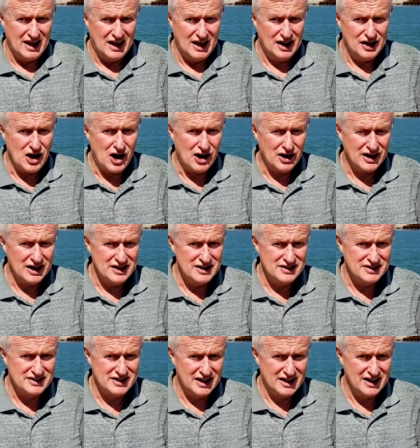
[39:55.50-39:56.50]
an ARG
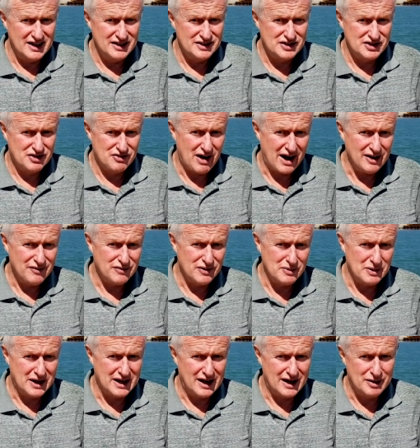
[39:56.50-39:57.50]
is is great
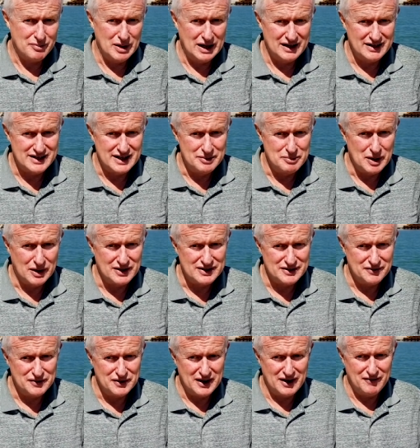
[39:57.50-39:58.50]
from accountability because
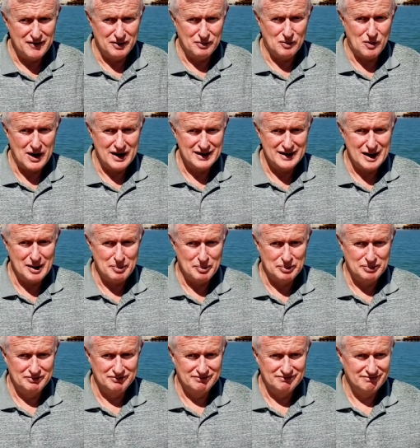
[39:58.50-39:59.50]
if you ever wind up
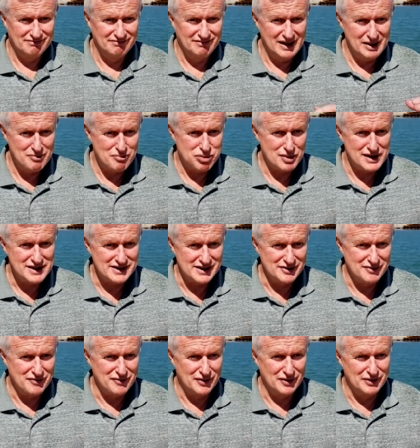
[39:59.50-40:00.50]
in
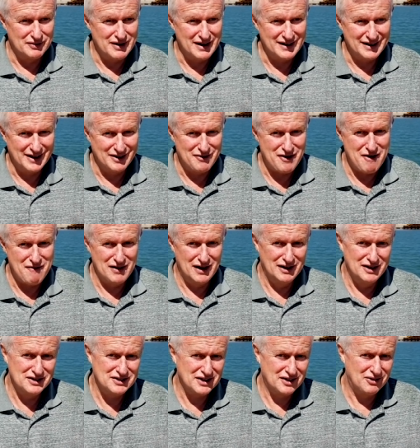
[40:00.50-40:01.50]
prison for running a
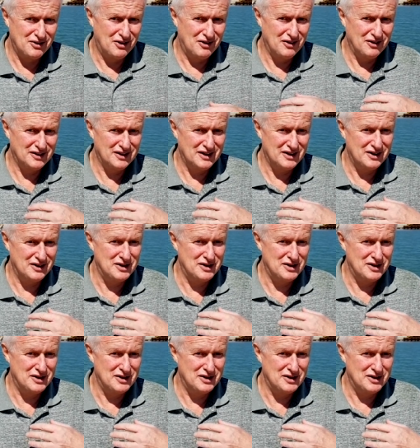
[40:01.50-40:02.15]
revolution, well, you know,